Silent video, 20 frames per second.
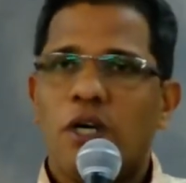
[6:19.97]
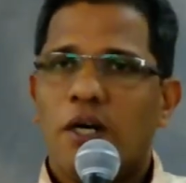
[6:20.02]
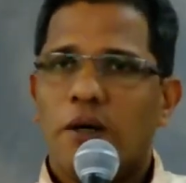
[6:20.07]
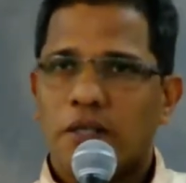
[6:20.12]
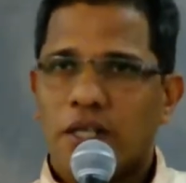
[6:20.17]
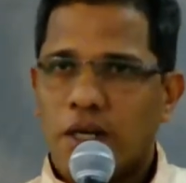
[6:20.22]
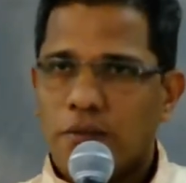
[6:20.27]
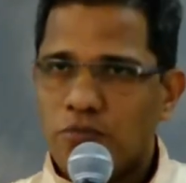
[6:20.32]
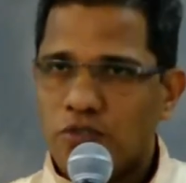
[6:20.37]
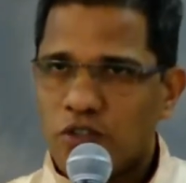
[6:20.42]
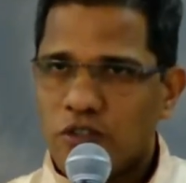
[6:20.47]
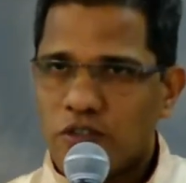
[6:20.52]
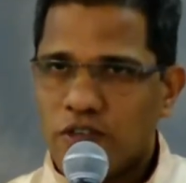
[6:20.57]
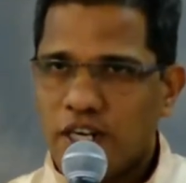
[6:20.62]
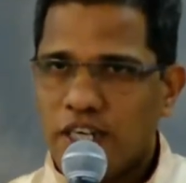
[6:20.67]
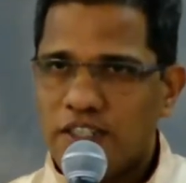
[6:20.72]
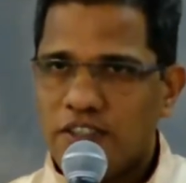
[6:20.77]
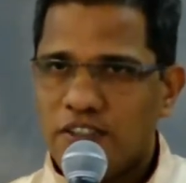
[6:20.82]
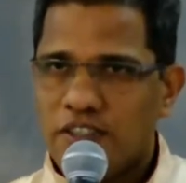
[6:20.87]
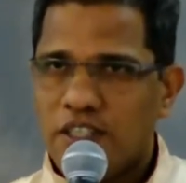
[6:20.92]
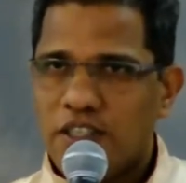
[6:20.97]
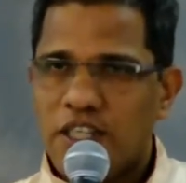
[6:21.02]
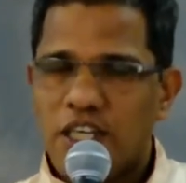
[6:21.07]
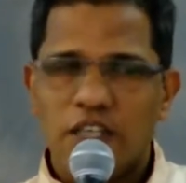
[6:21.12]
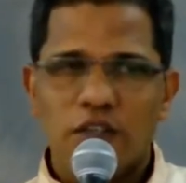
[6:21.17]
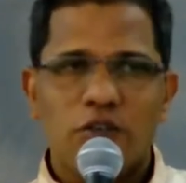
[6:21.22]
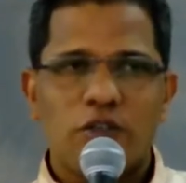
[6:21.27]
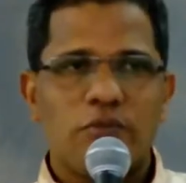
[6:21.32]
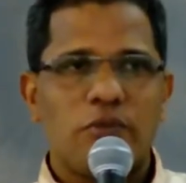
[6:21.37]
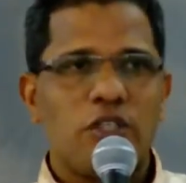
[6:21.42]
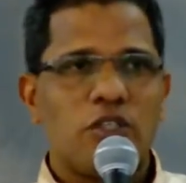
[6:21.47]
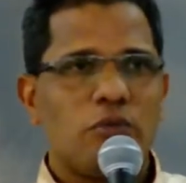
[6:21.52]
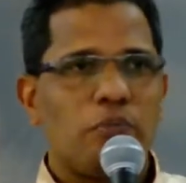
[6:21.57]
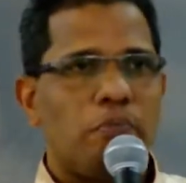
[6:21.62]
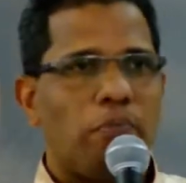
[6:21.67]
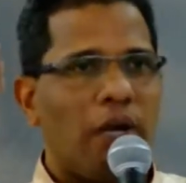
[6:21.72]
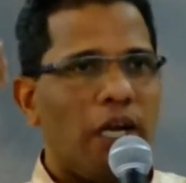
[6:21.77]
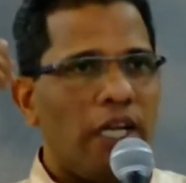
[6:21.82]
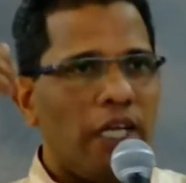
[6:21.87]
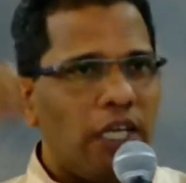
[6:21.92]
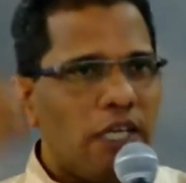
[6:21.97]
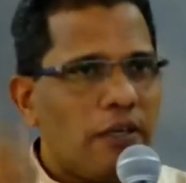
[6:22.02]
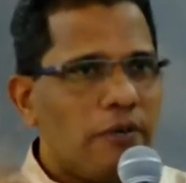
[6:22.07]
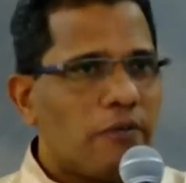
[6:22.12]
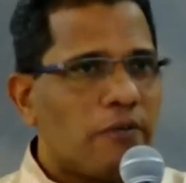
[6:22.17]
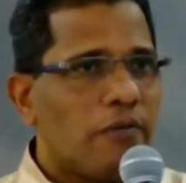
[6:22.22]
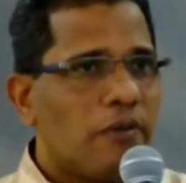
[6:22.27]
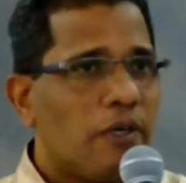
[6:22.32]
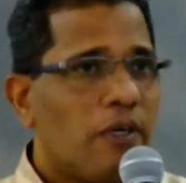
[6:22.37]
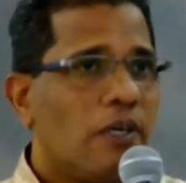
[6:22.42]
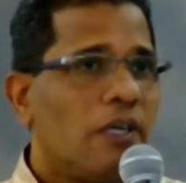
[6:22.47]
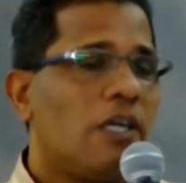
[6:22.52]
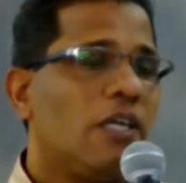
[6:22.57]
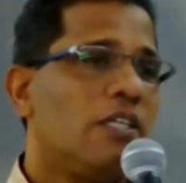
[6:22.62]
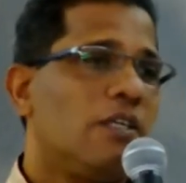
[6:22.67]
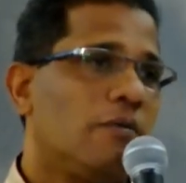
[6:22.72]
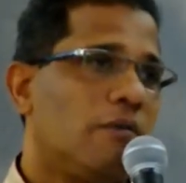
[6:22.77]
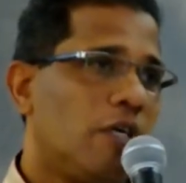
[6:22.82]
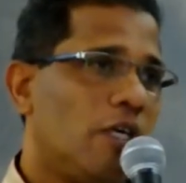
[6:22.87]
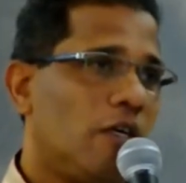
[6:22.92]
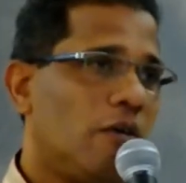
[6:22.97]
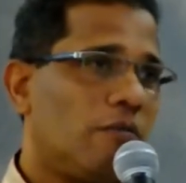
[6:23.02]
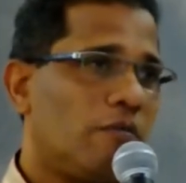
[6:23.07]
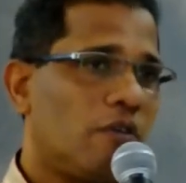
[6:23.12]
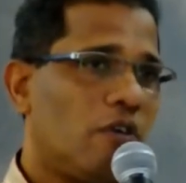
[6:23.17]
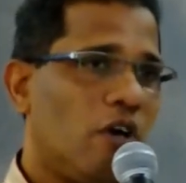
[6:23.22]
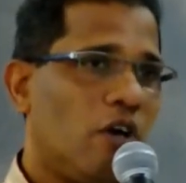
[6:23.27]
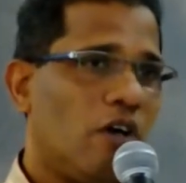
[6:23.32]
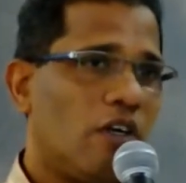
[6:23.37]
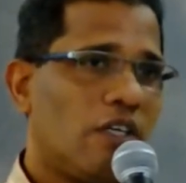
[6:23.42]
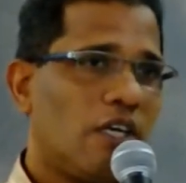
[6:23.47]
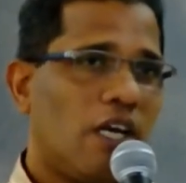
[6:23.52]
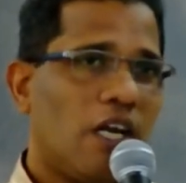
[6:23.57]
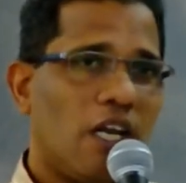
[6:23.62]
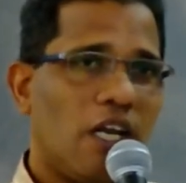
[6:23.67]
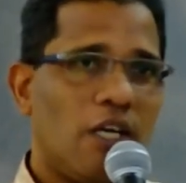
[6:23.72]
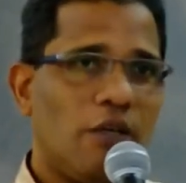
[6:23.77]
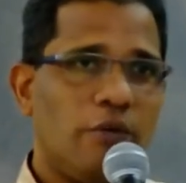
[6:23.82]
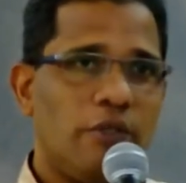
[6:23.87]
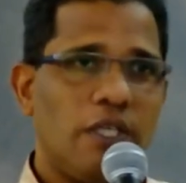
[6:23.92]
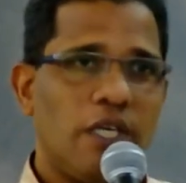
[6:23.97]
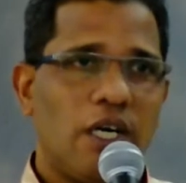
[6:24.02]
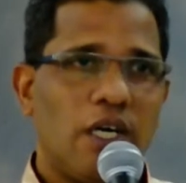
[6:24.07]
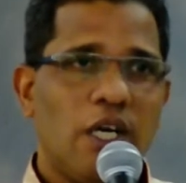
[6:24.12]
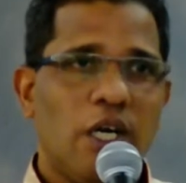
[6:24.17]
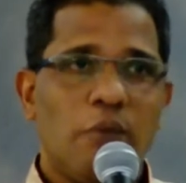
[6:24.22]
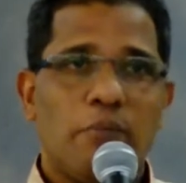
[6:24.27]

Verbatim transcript: uh, come to Christ, and they don't want to believe in the word of God. Hallelujah.